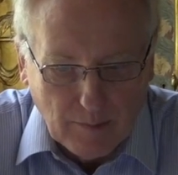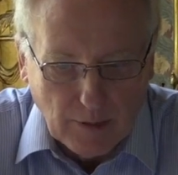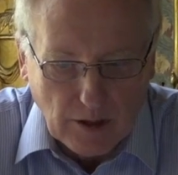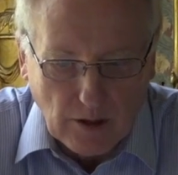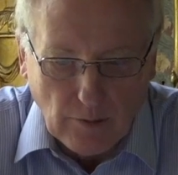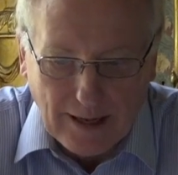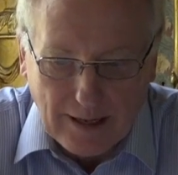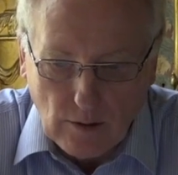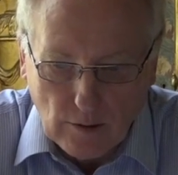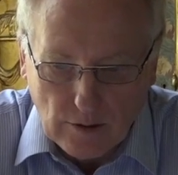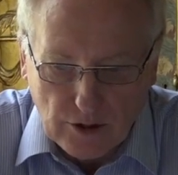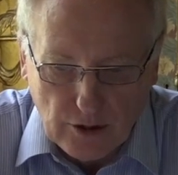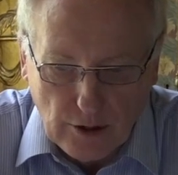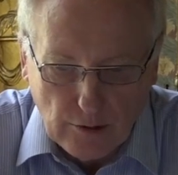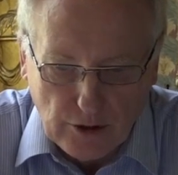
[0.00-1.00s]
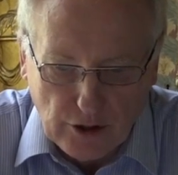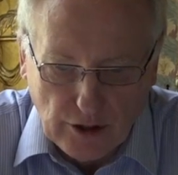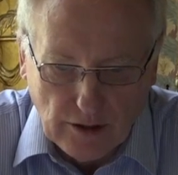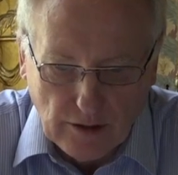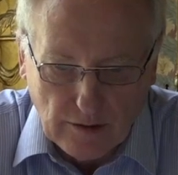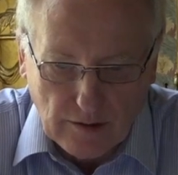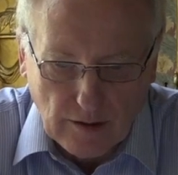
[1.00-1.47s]
But the records do
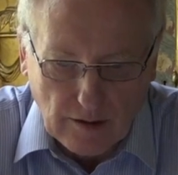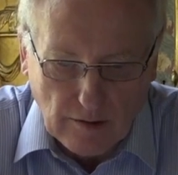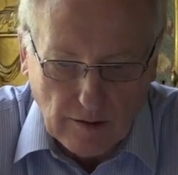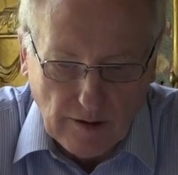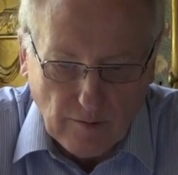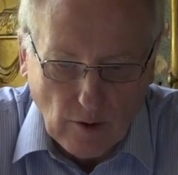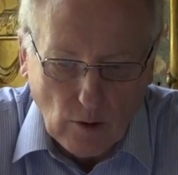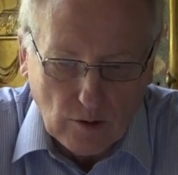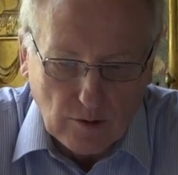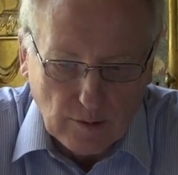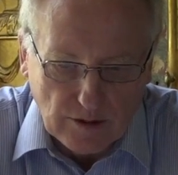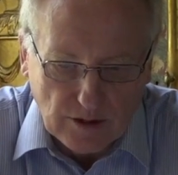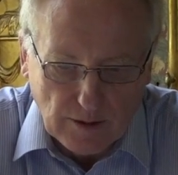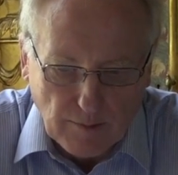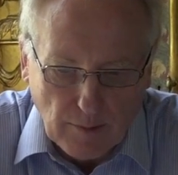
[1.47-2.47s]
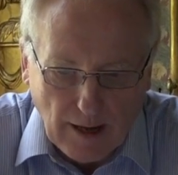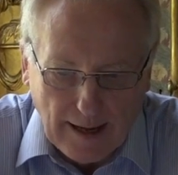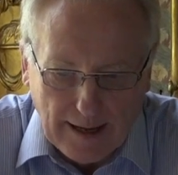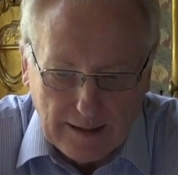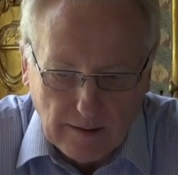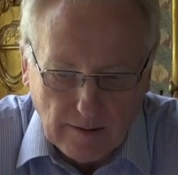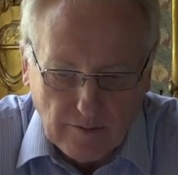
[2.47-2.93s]
show that the revolt was
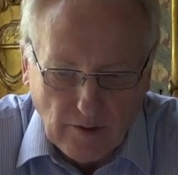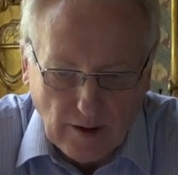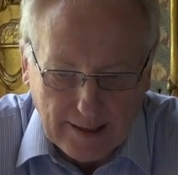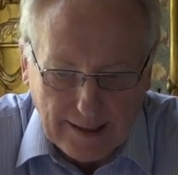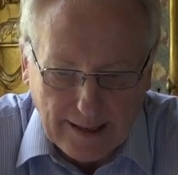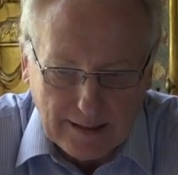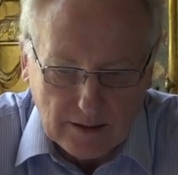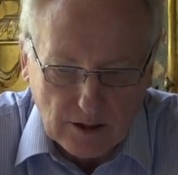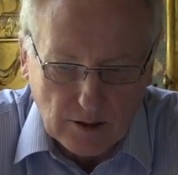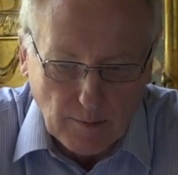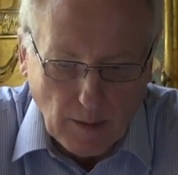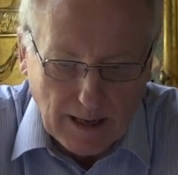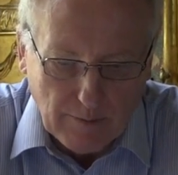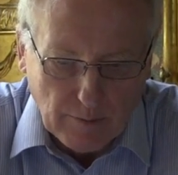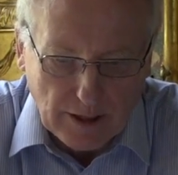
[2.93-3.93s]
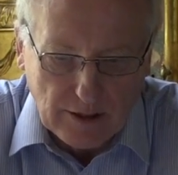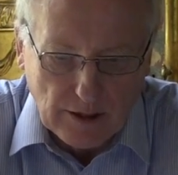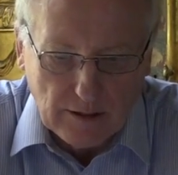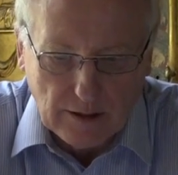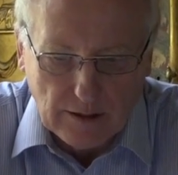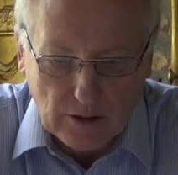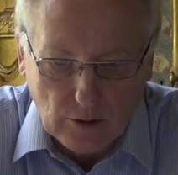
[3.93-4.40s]
supplied and financed by
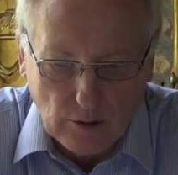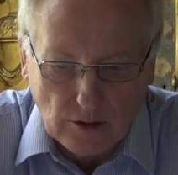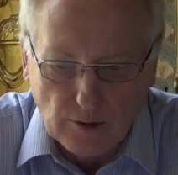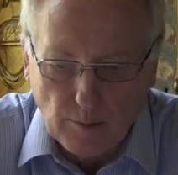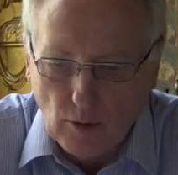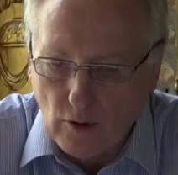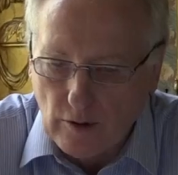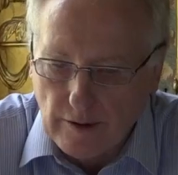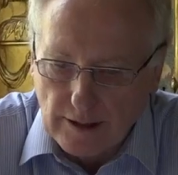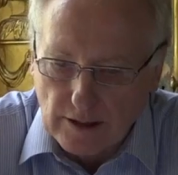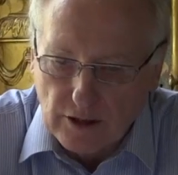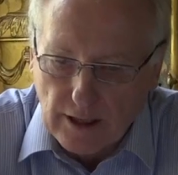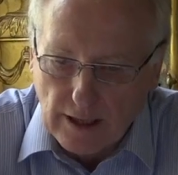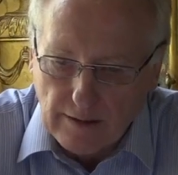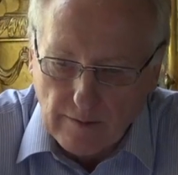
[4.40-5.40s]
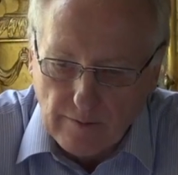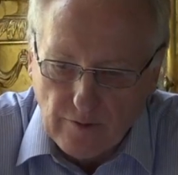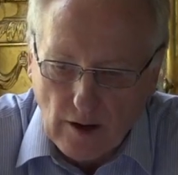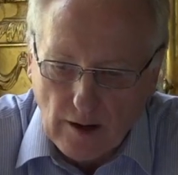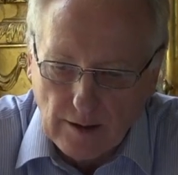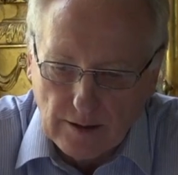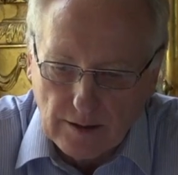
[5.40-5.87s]
Britain and, to a smaller extent,
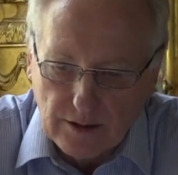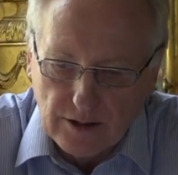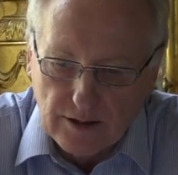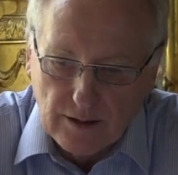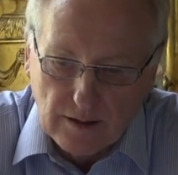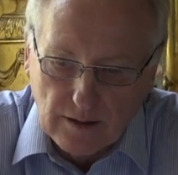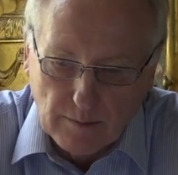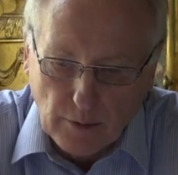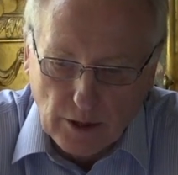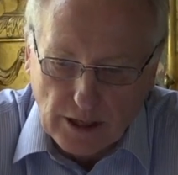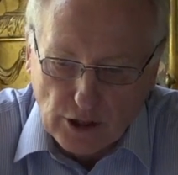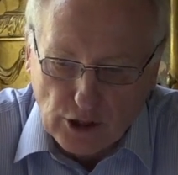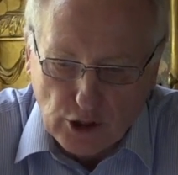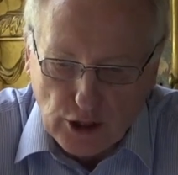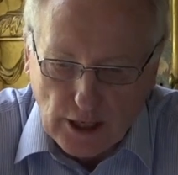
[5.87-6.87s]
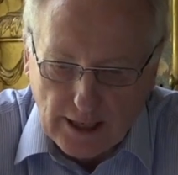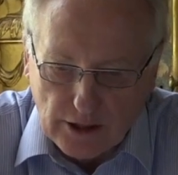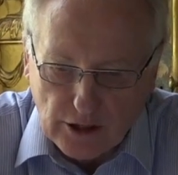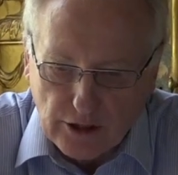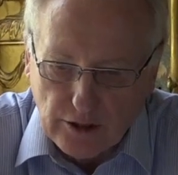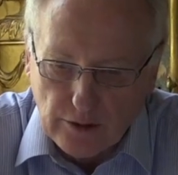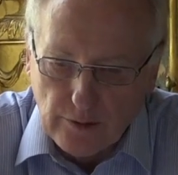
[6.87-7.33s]
France. The British
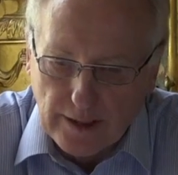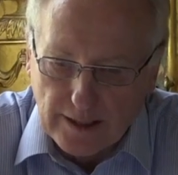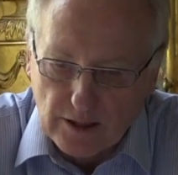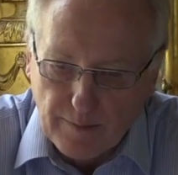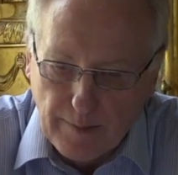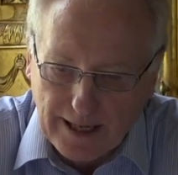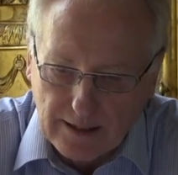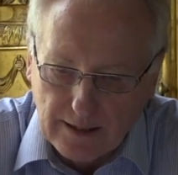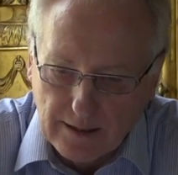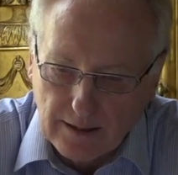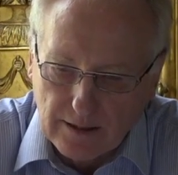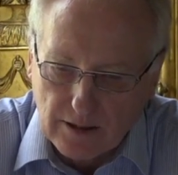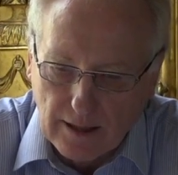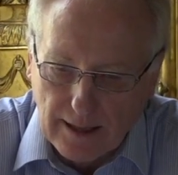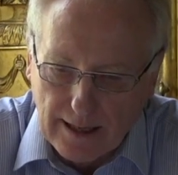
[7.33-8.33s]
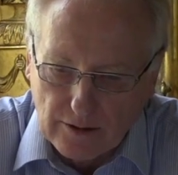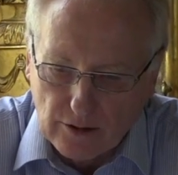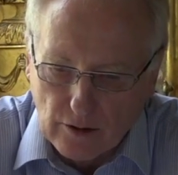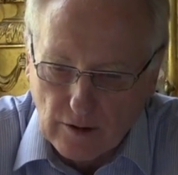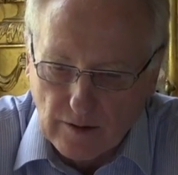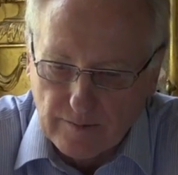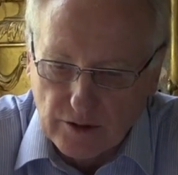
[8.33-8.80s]
GHQ expected its
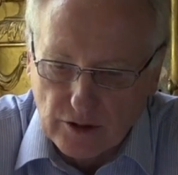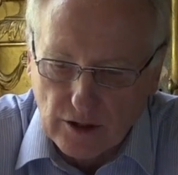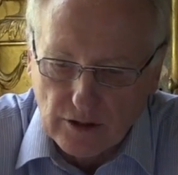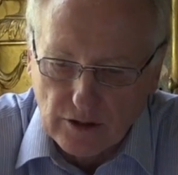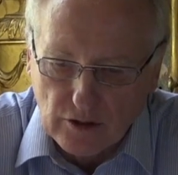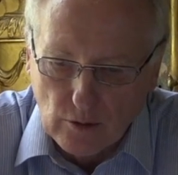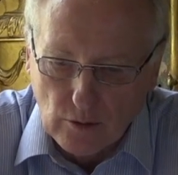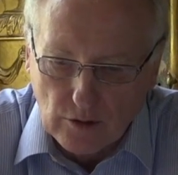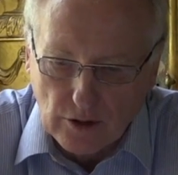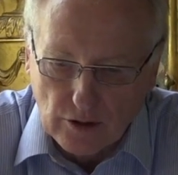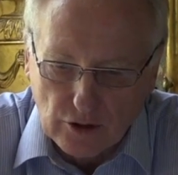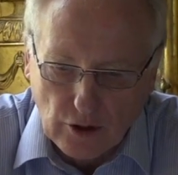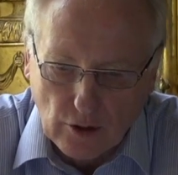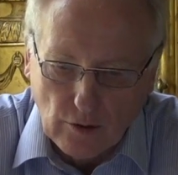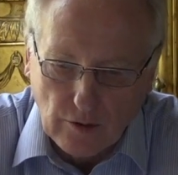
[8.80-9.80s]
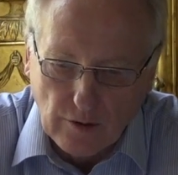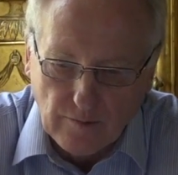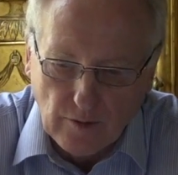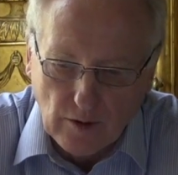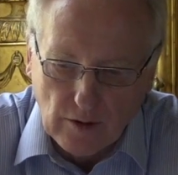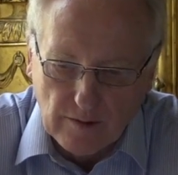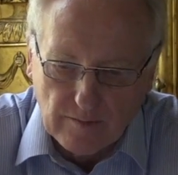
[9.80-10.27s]
liaison officers, who controlled the
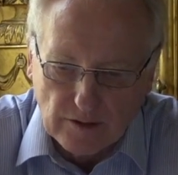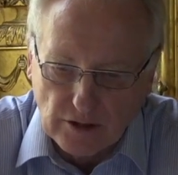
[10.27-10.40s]
flow of